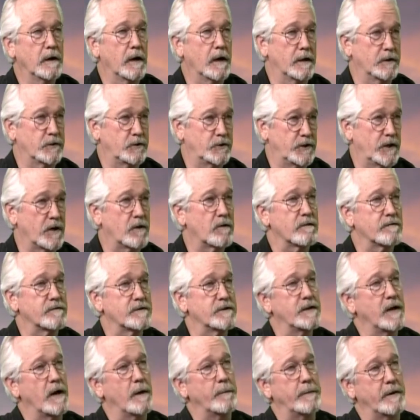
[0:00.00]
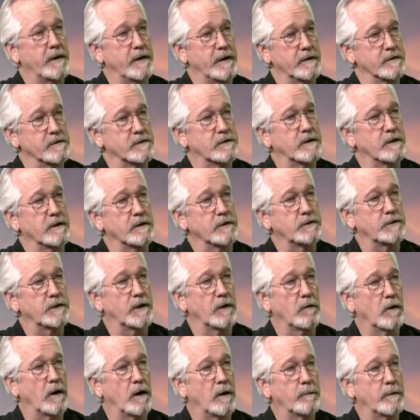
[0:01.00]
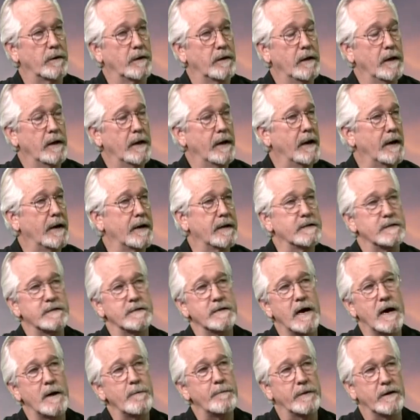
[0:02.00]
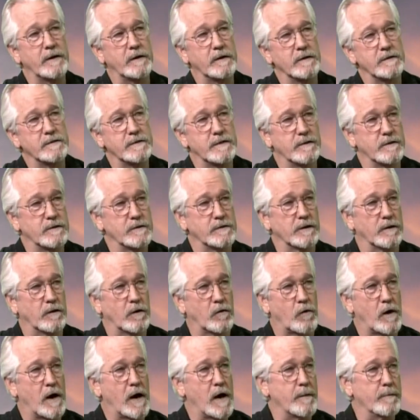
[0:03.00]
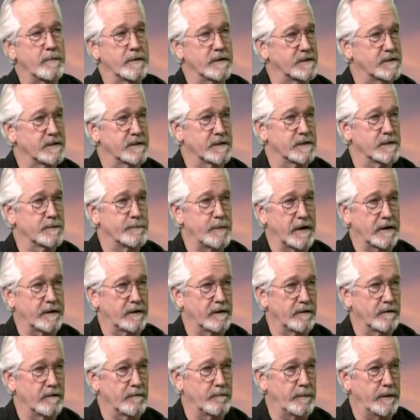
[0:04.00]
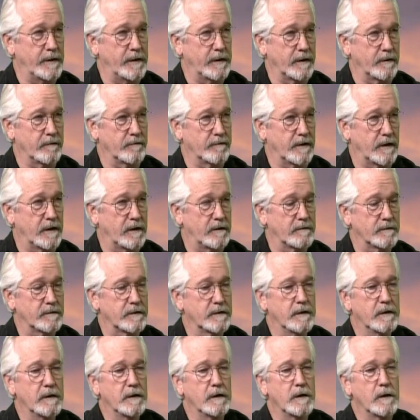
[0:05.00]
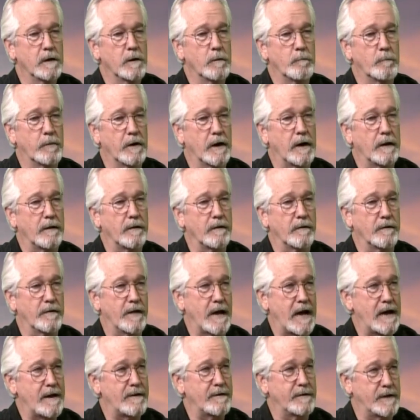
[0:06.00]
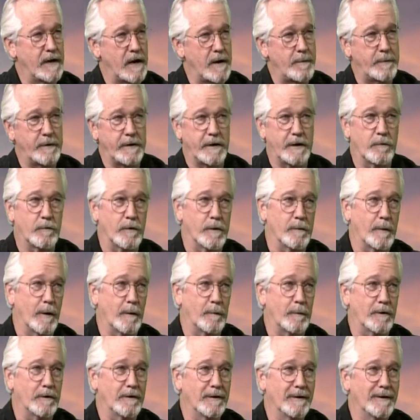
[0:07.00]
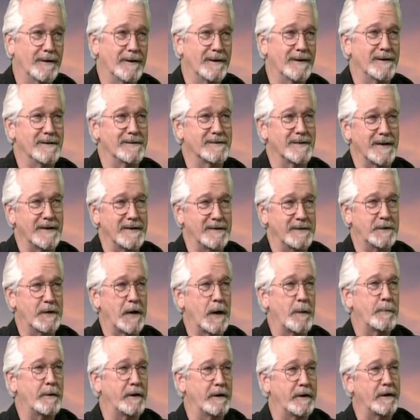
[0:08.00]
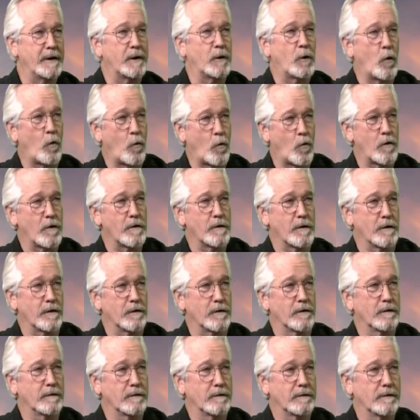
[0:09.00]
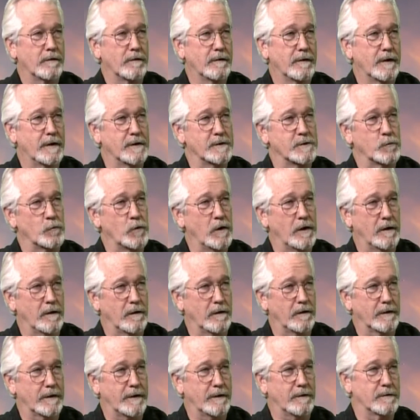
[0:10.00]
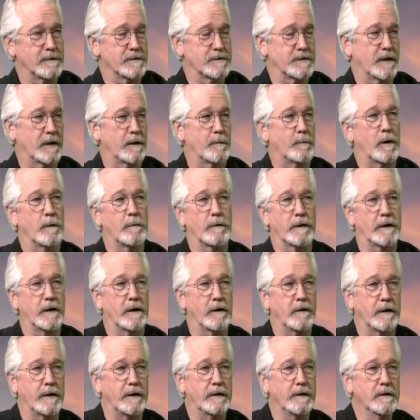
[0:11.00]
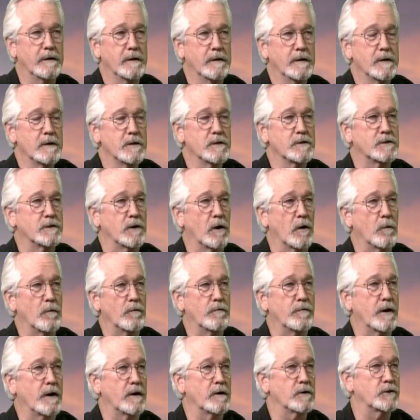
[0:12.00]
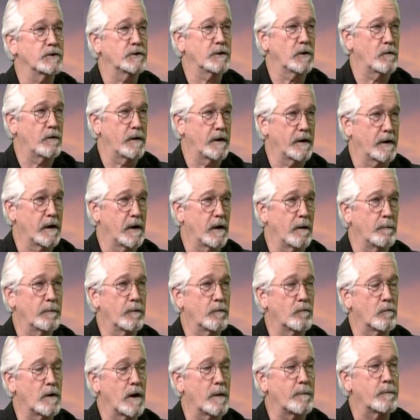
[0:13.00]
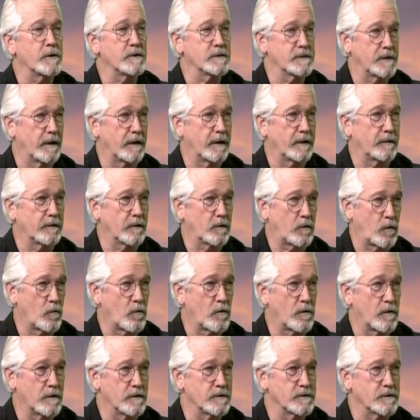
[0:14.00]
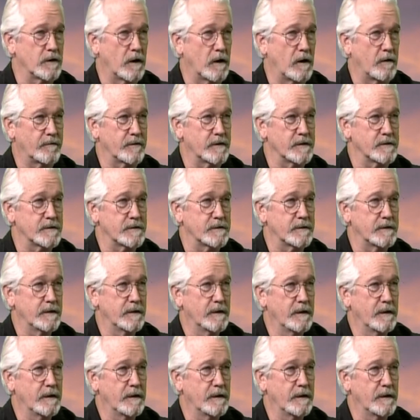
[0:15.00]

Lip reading: A sheriff's deputy is going to show up. And it's not because there's a crime that's suspected of being involved, but that deputy, remember, is a deputy coroner as well here in Santa Barbara County. So they're showing up representing the coroner's office.